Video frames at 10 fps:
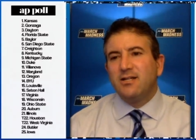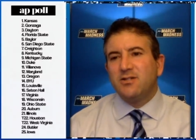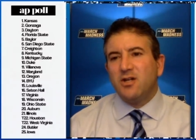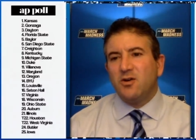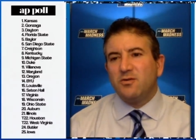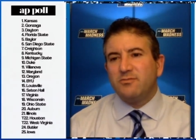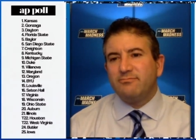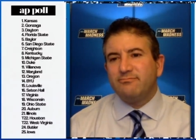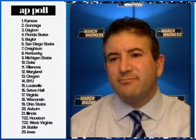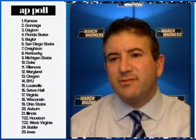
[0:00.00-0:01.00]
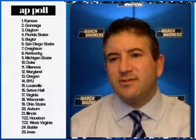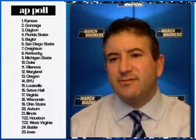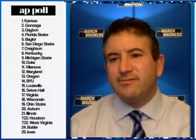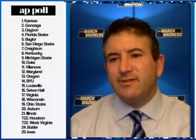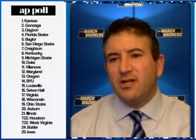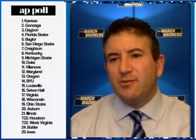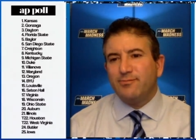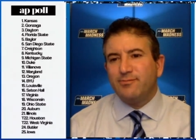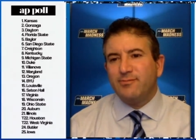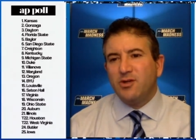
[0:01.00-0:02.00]
So, you
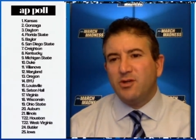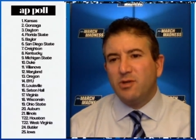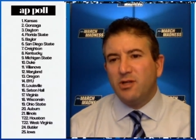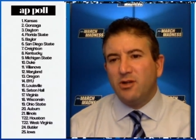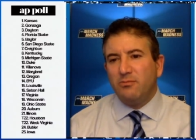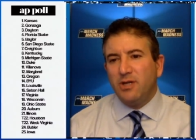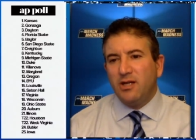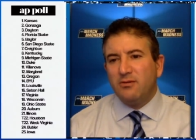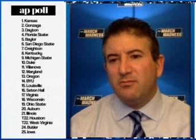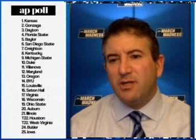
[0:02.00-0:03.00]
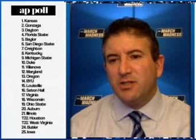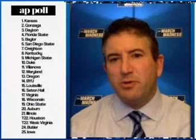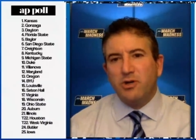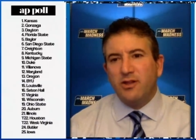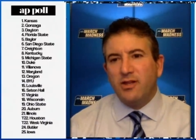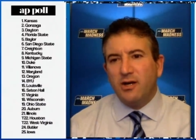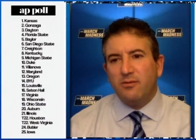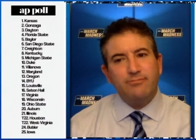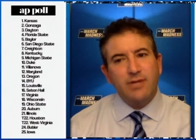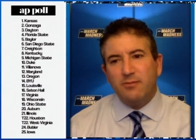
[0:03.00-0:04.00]
know, you can be a little mean and mean-spirited there,
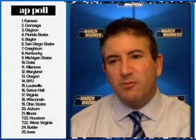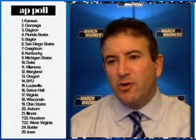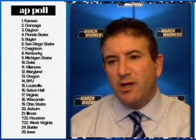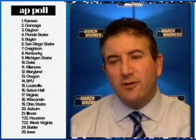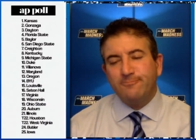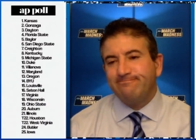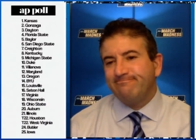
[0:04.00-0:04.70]
Ben Marino.